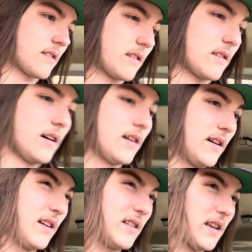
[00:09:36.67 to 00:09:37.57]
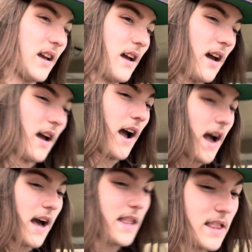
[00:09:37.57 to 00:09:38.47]
Because
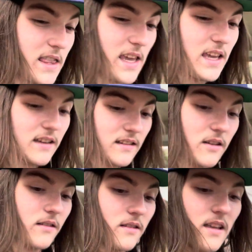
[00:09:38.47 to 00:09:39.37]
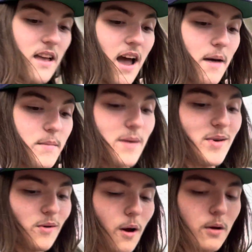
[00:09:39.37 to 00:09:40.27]
I think, I may
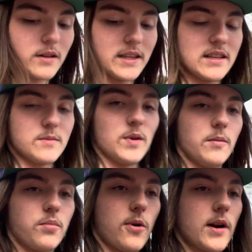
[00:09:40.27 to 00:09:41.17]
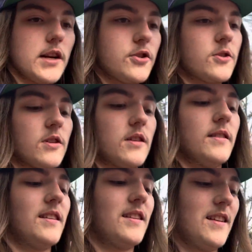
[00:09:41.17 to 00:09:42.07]
be wrong on this, but I'm pretty sure
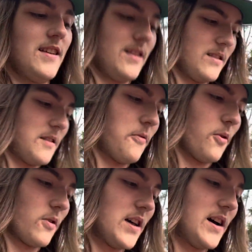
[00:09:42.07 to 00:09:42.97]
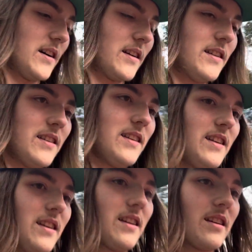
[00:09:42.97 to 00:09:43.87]
the 4-lug
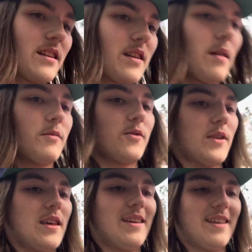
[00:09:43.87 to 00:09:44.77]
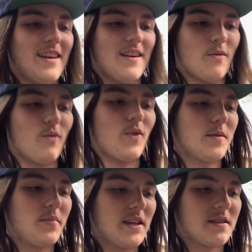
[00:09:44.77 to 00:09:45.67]
comes with
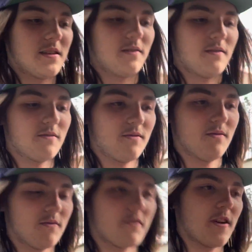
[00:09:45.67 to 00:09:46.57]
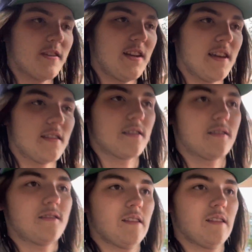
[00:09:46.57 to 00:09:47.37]
1 piston front discs,